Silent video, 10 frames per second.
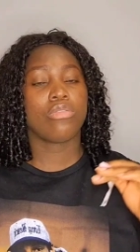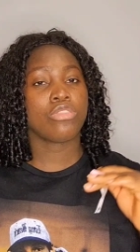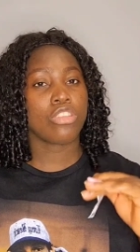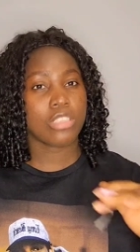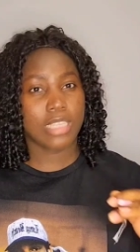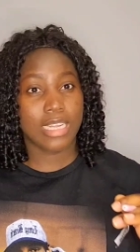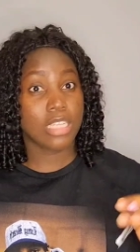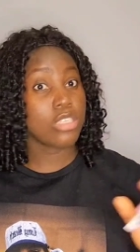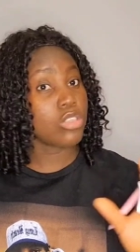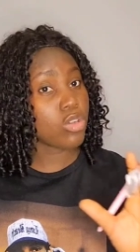Just that
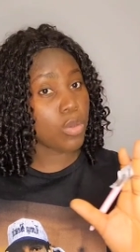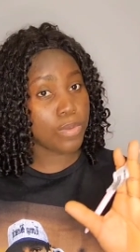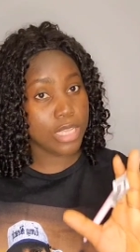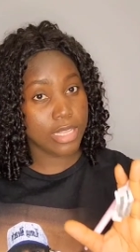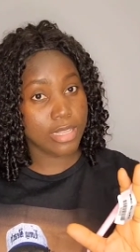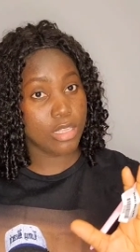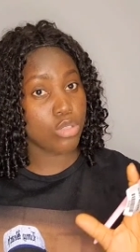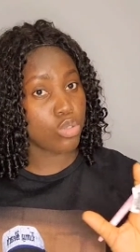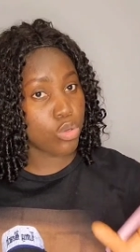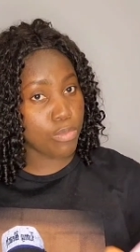it is not complicated
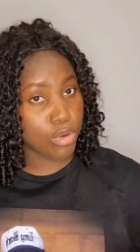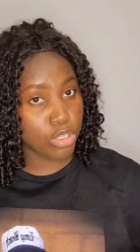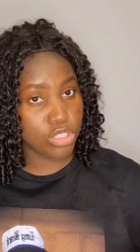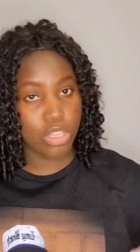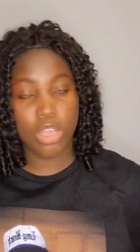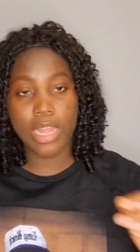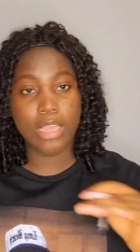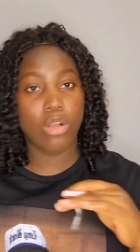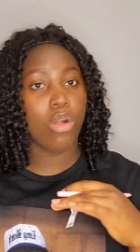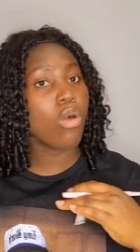so much,
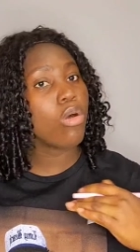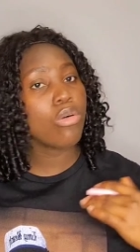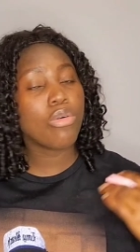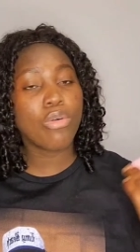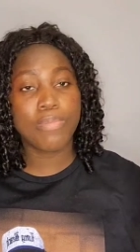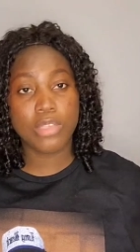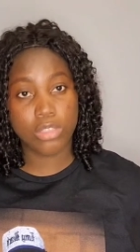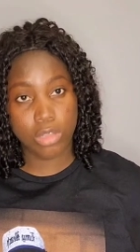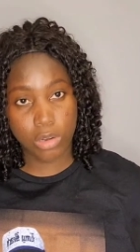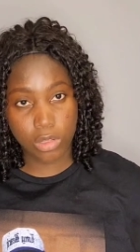like all hope is
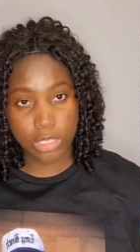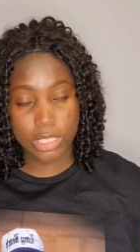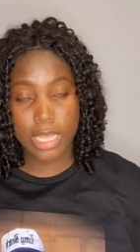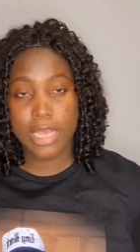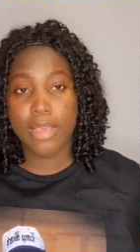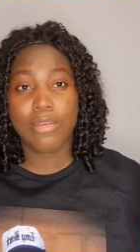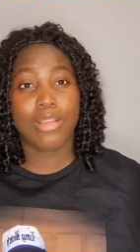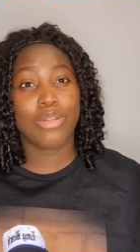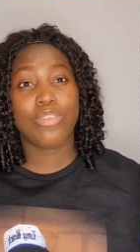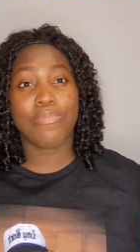not lost.
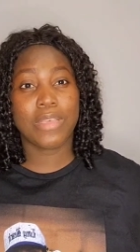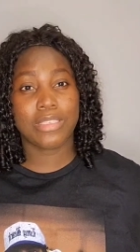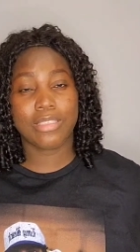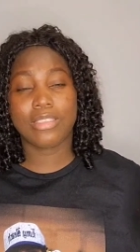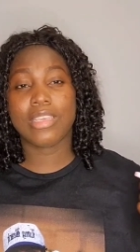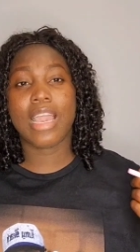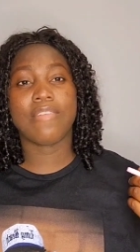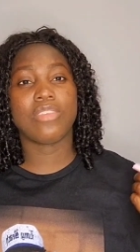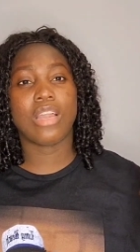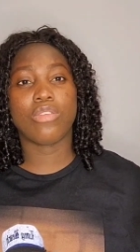A lot of persons, they
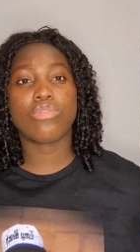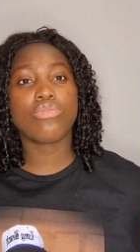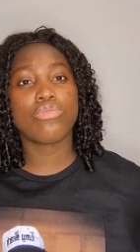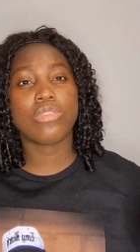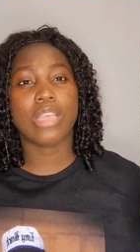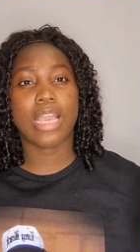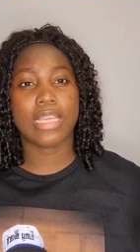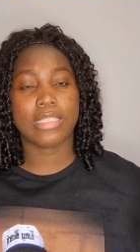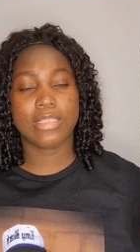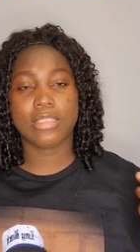have their uncles, their
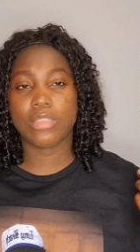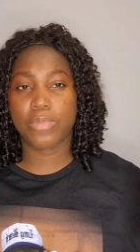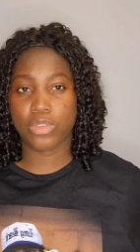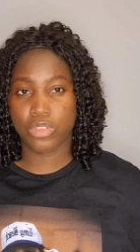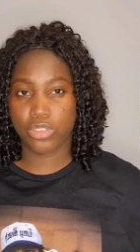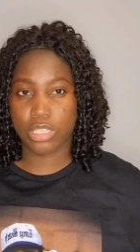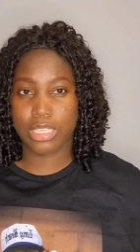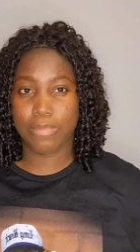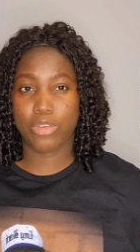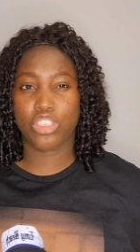aunties sponsoring
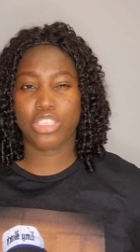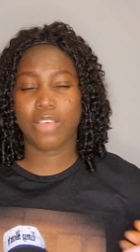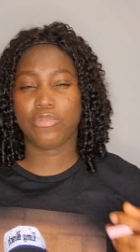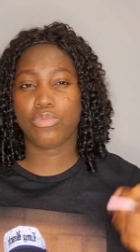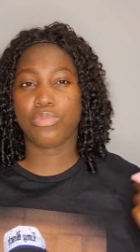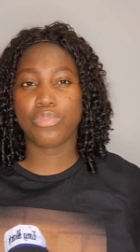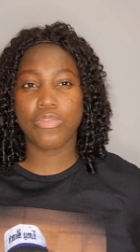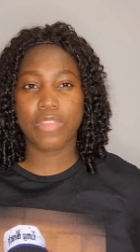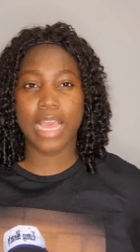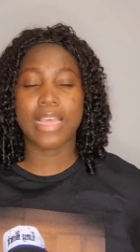them, but you just have to
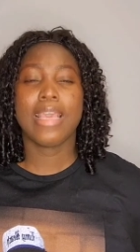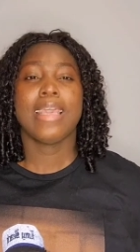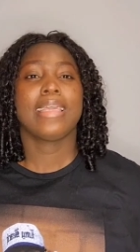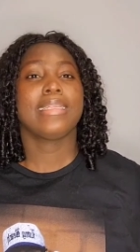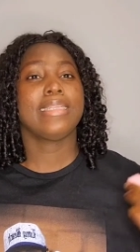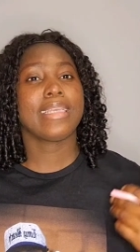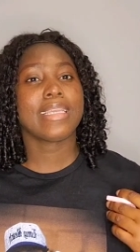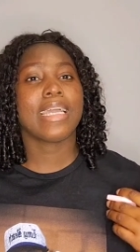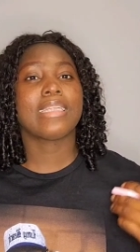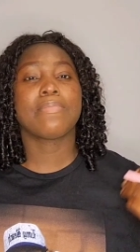prove that they
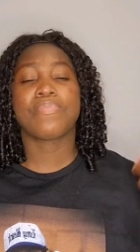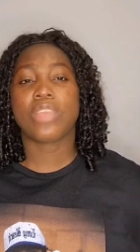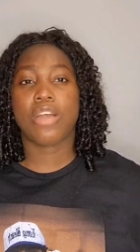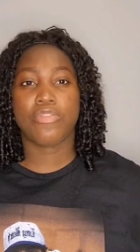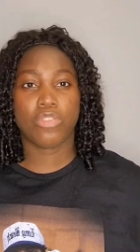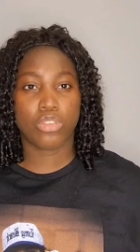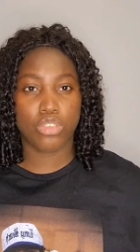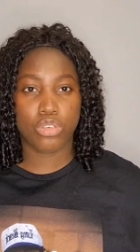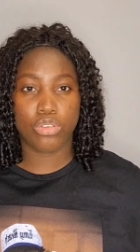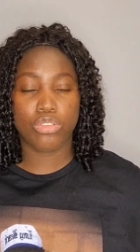can afford
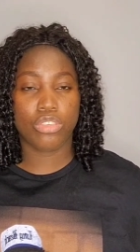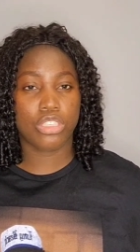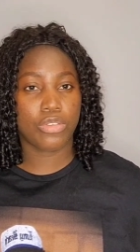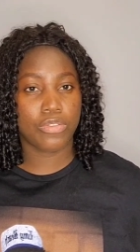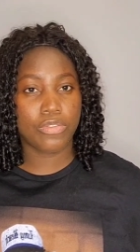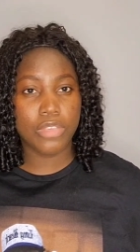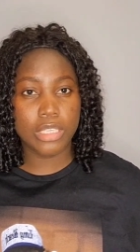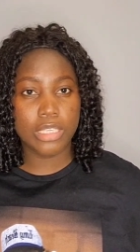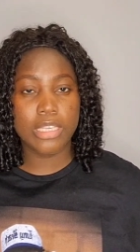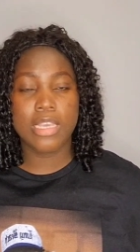your tuition
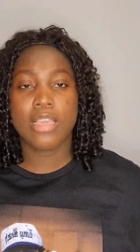fee